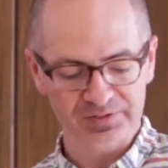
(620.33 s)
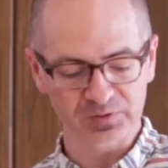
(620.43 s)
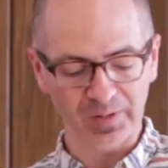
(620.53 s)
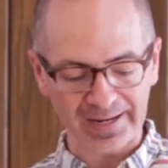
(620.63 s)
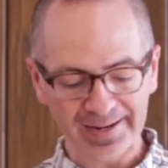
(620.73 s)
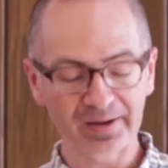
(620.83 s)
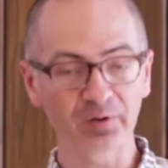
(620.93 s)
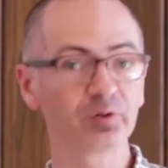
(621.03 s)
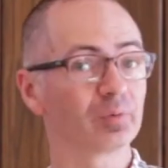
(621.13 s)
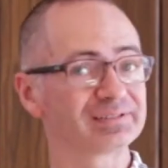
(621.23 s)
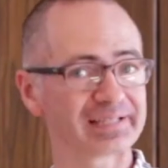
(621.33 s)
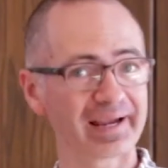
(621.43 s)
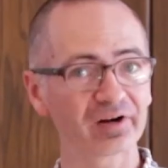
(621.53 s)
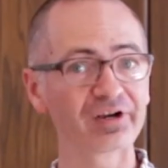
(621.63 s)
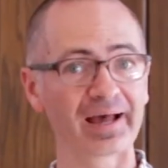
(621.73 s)
So, how do we
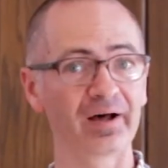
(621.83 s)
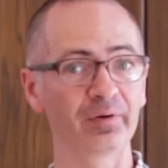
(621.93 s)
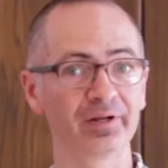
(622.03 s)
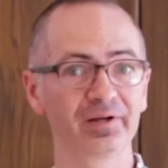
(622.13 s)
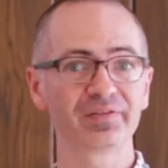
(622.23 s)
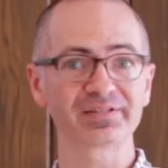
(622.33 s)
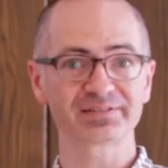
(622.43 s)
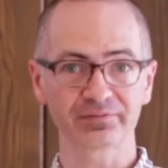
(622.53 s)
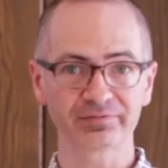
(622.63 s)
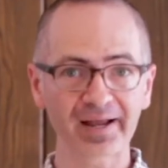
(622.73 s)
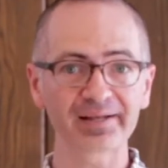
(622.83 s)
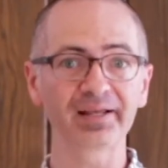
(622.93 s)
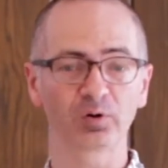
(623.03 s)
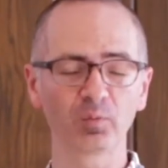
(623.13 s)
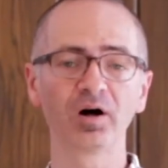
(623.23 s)
tear down this
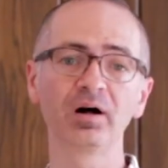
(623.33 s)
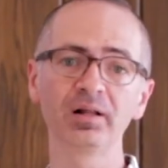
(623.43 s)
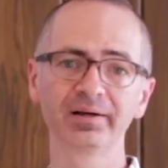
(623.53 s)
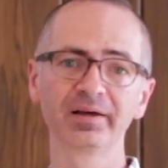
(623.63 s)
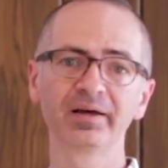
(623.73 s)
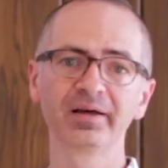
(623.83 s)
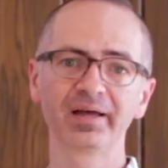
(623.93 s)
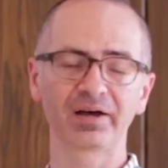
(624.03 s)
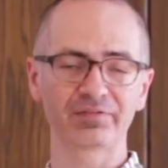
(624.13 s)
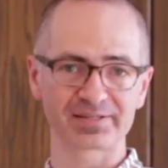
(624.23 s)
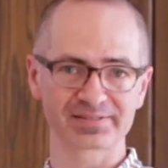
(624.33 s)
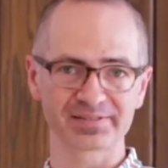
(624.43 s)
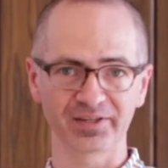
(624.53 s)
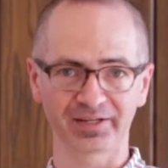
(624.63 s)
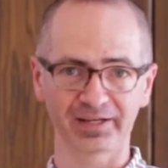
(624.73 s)
dividing wall of
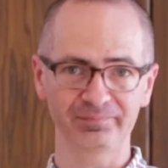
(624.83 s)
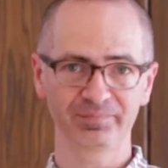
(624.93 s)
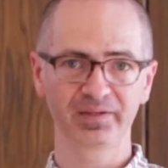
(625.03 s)
hostility?